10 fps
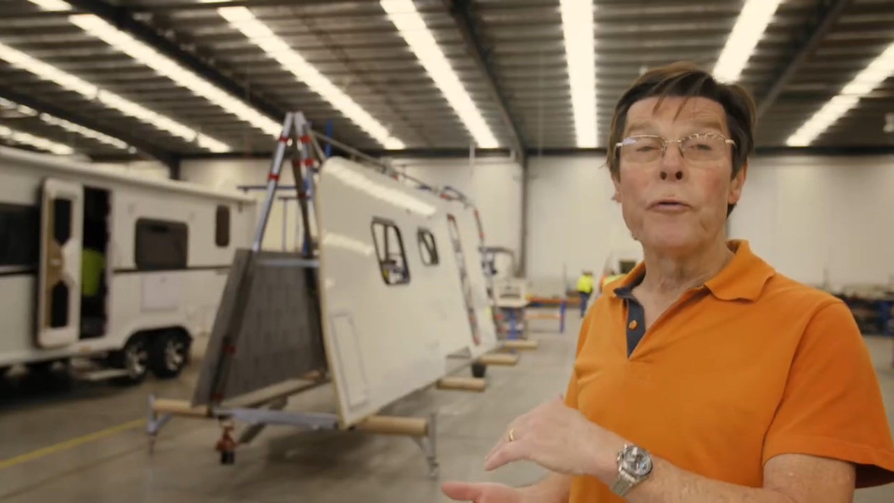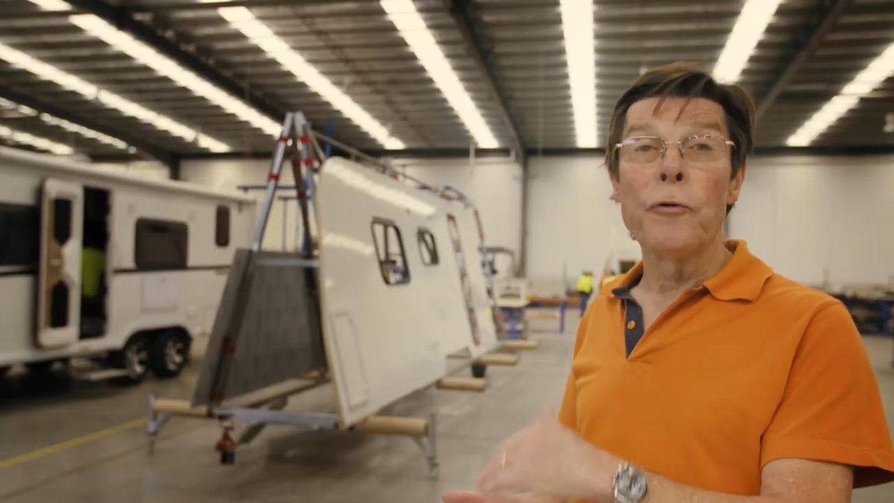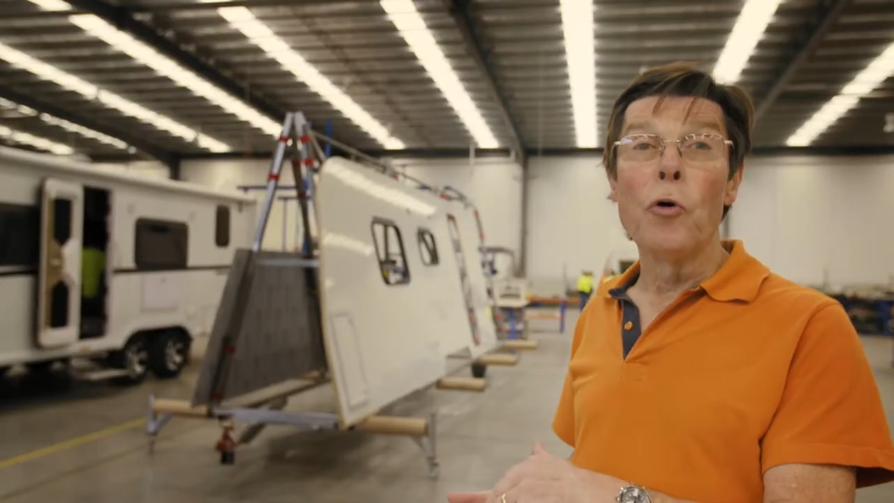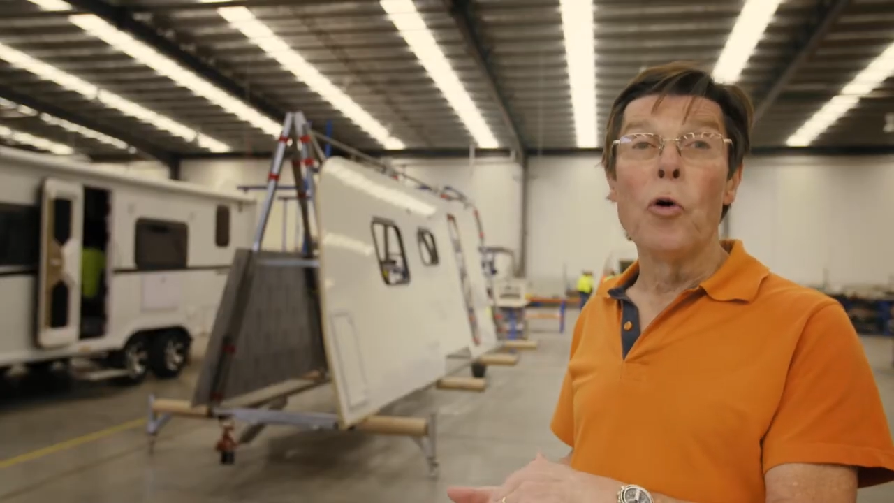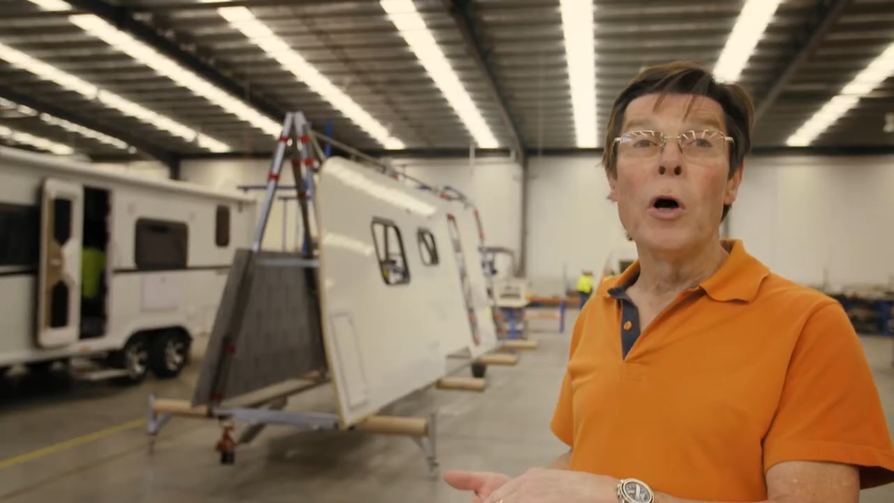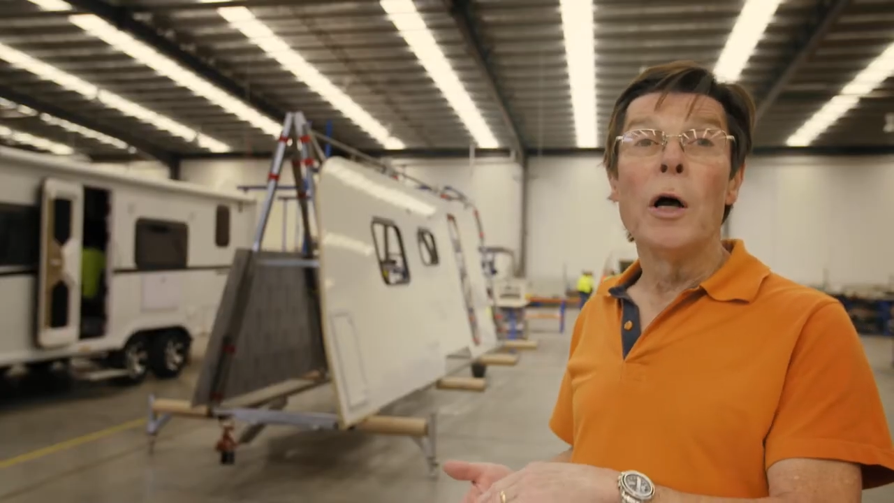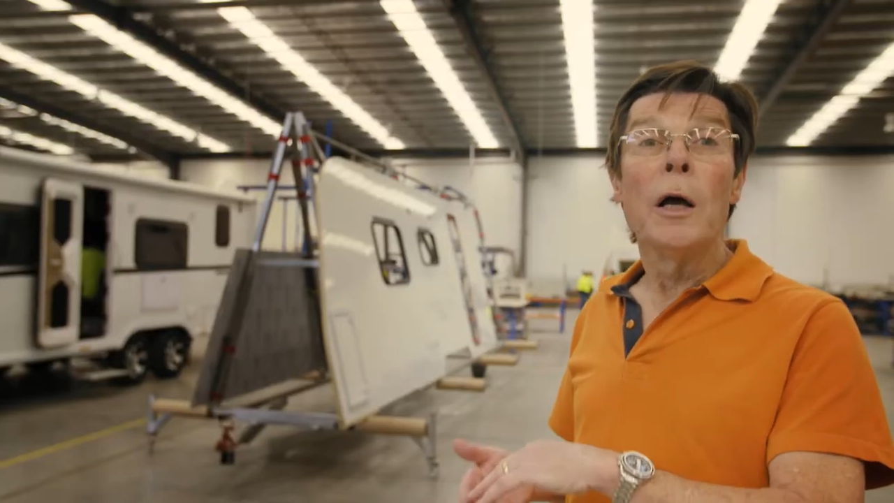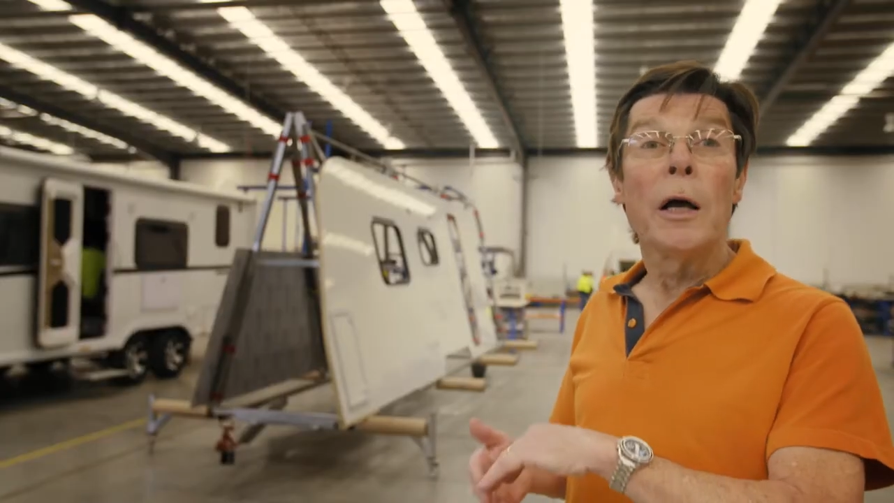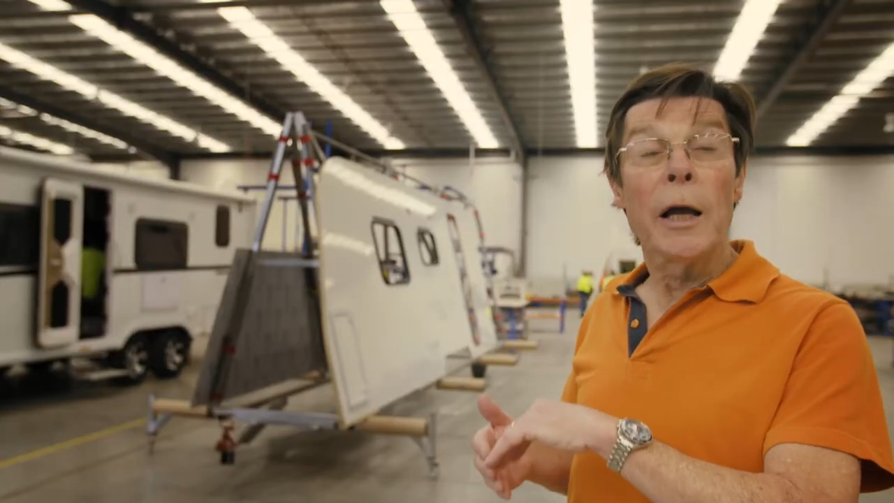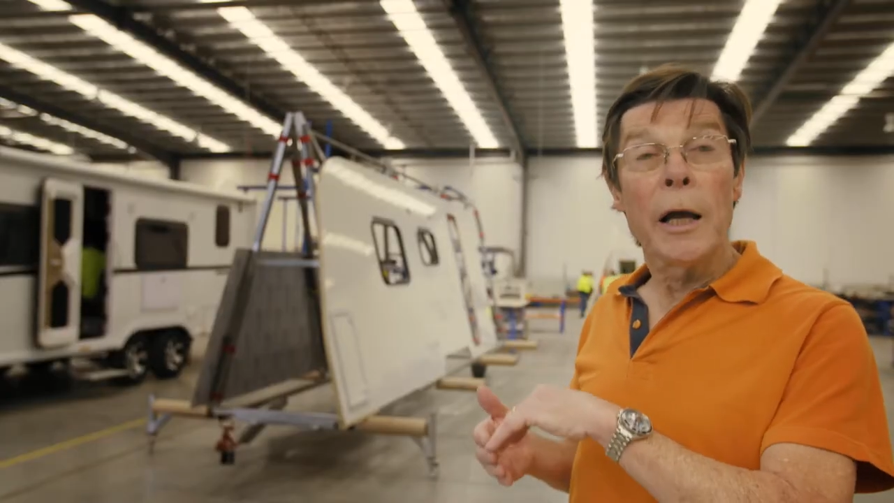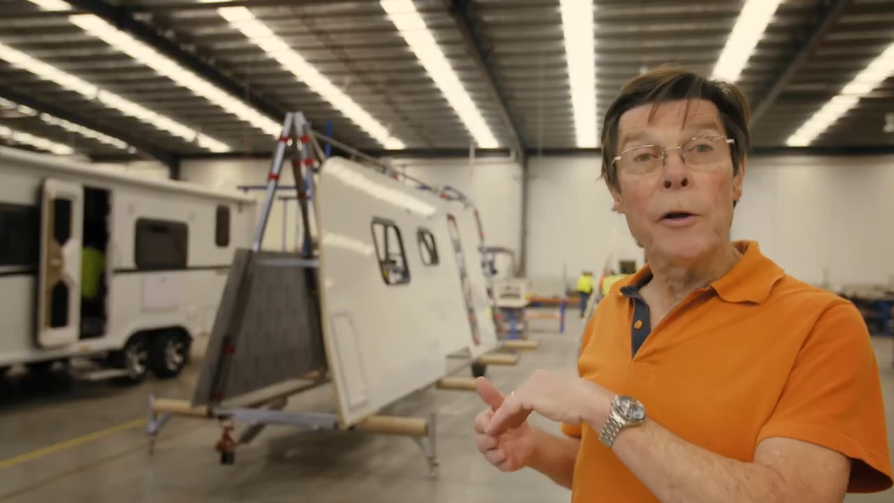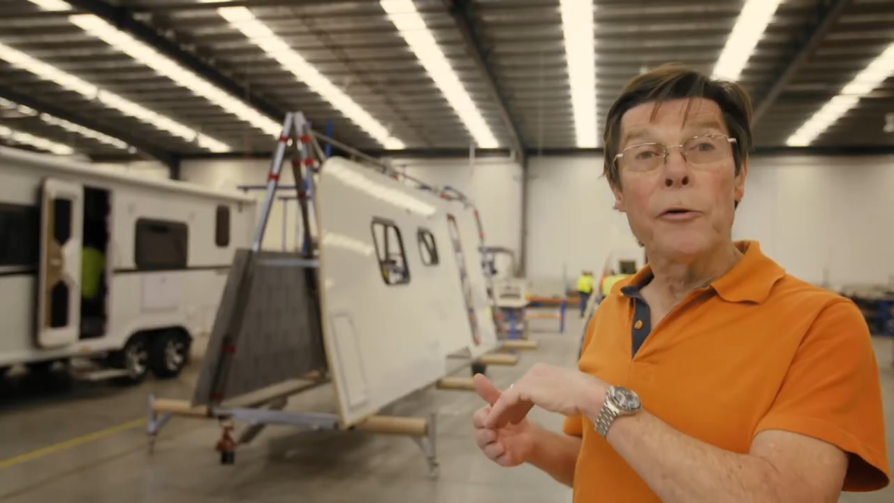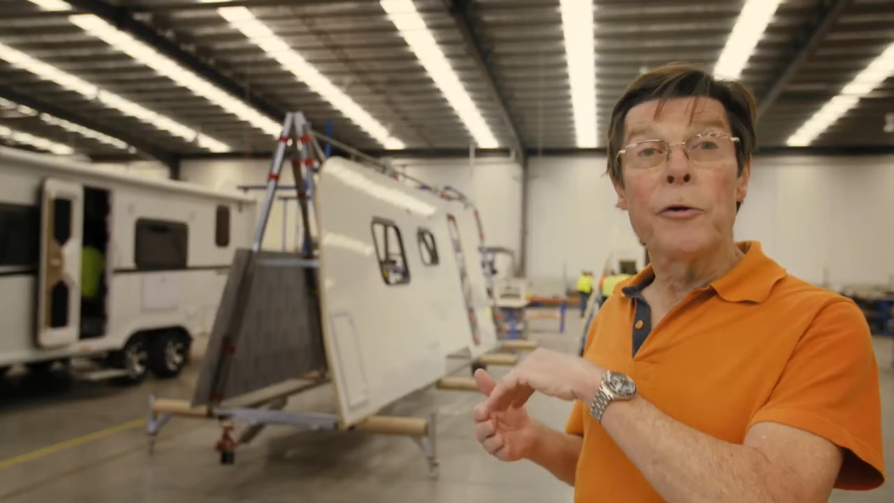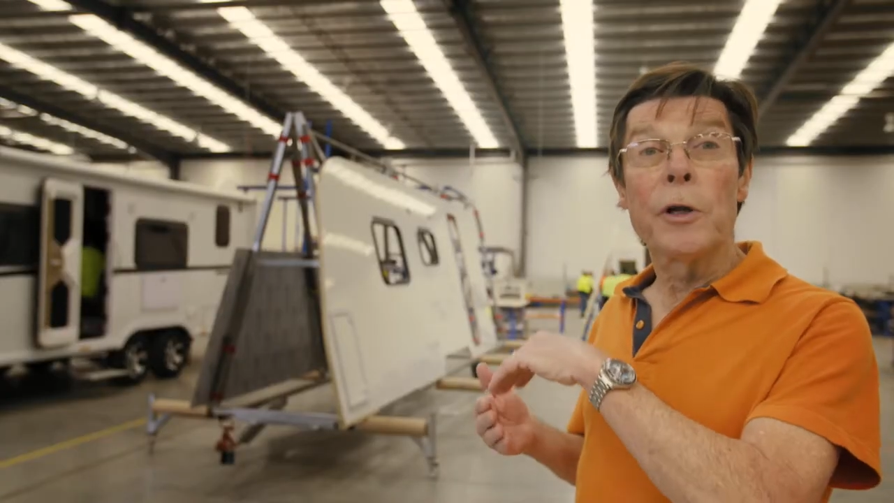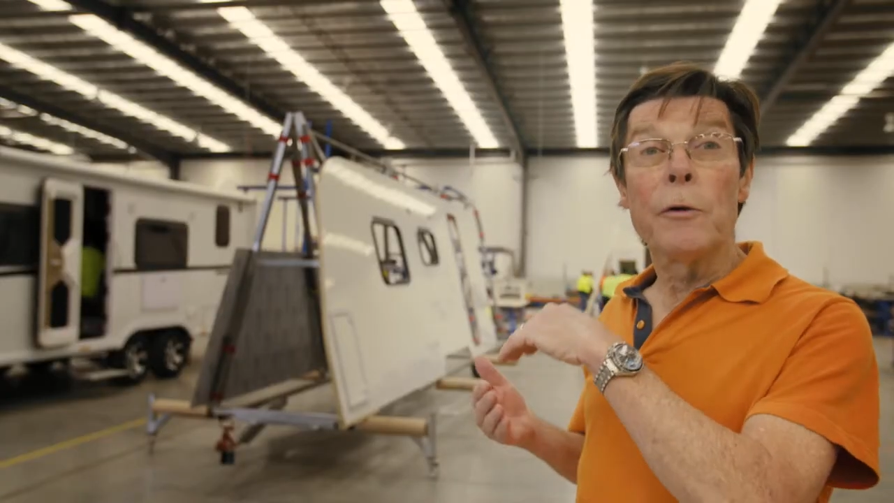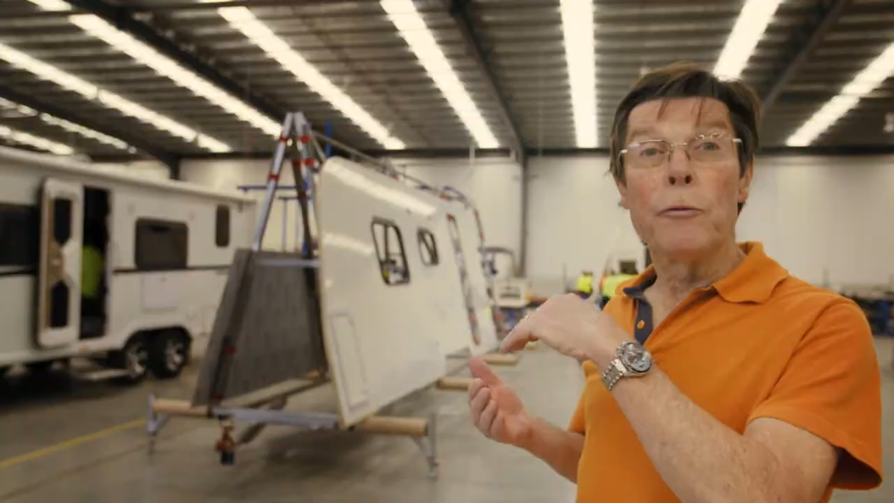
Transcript: floor and the